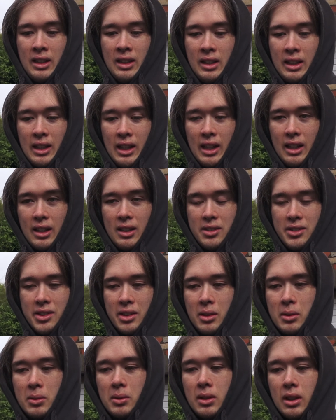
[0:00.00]
Yeah,
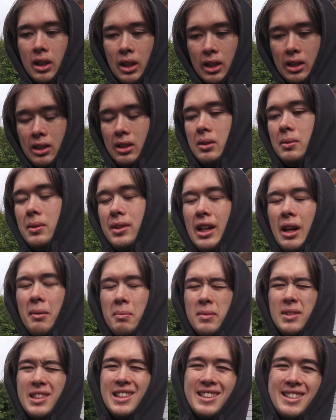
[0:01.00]
so what's
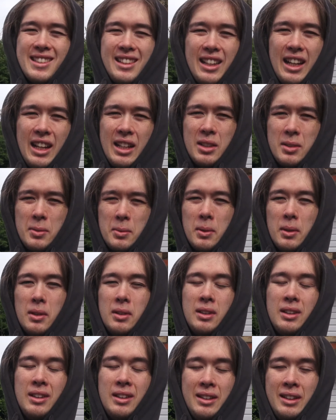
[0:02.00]
happened since the last one
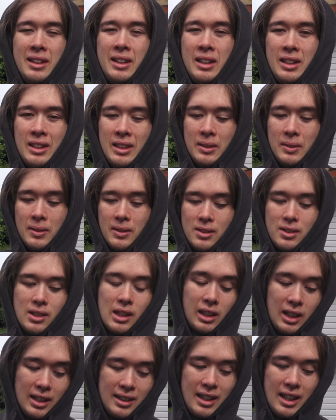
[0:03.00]
was I
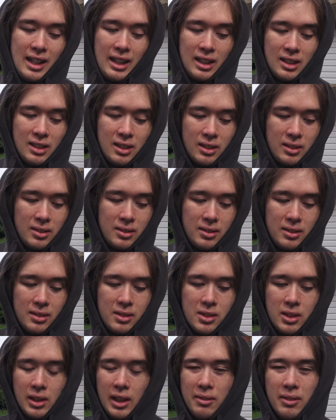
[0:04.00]
got the head off,
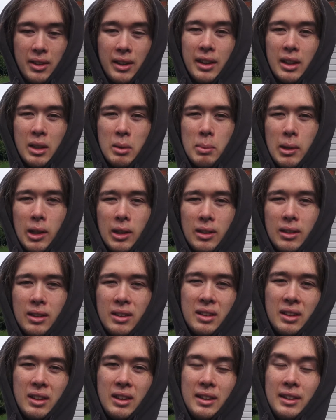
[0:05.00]
took everything apart.
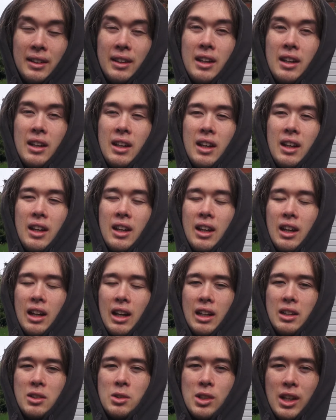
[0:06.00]

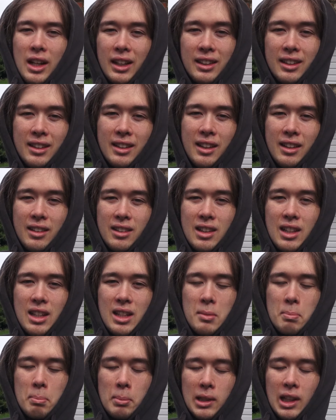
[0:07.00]
I checked that
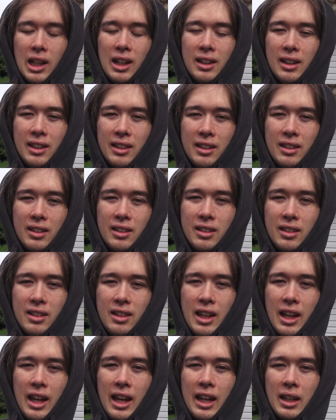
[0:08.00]
the block and
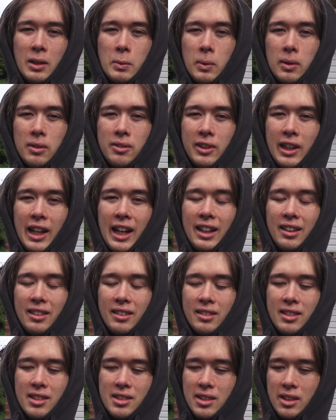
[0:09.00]
the head were flat
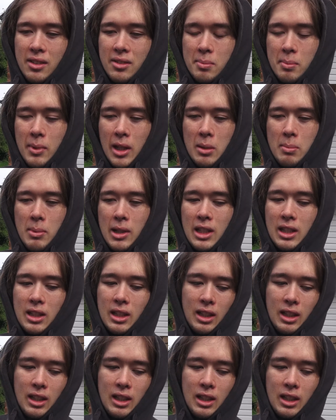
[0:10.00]
to see if maybe